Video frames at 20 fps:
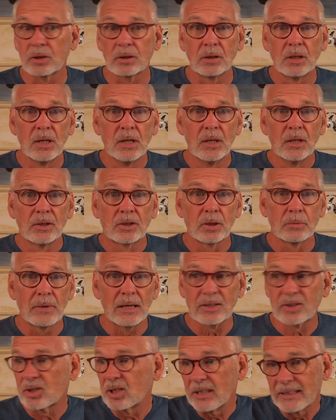to
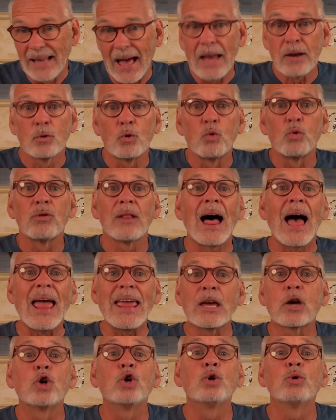my sin. I don't
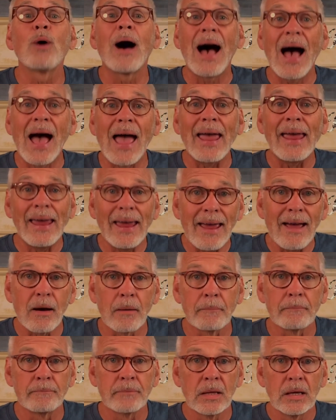like who I
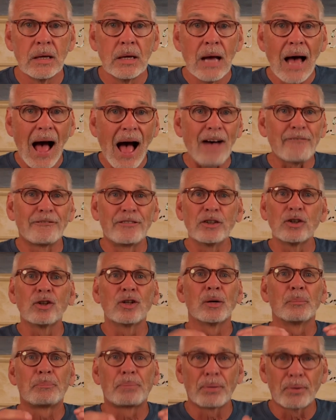am. I feel
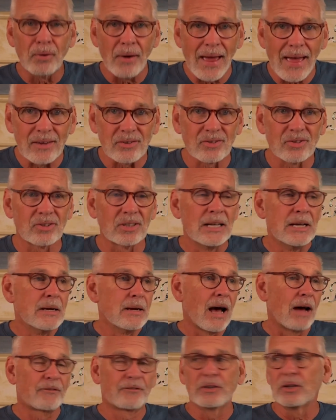oppressed.
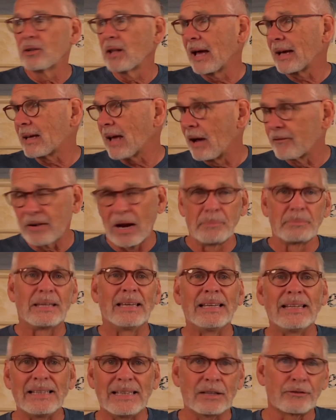I feel like I'm
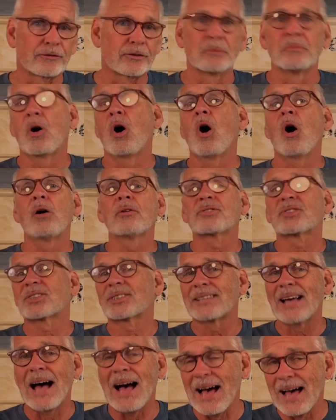getting it from all
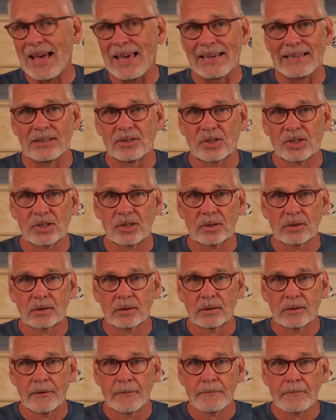sides.
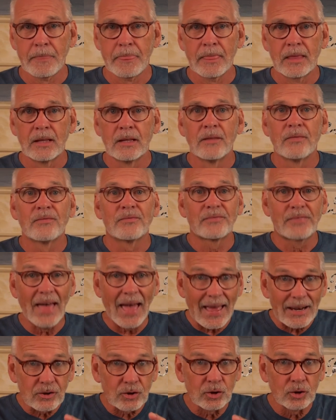
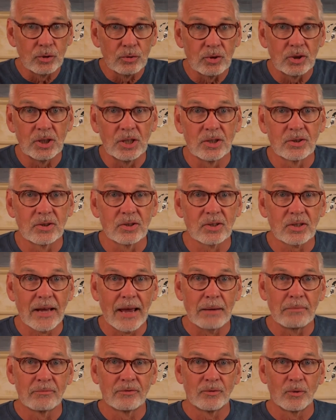That's who Jesus
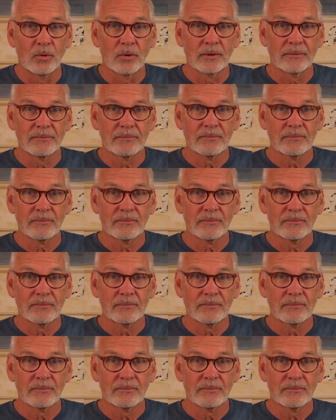came for.